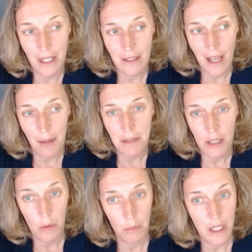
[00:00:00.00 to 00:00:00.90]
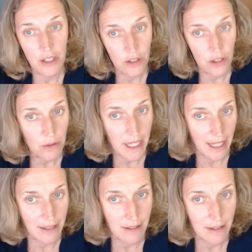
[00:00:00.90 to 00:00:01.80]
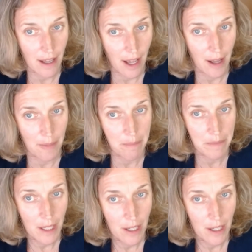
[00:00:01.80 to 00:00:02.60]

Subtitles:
is happening when we do get an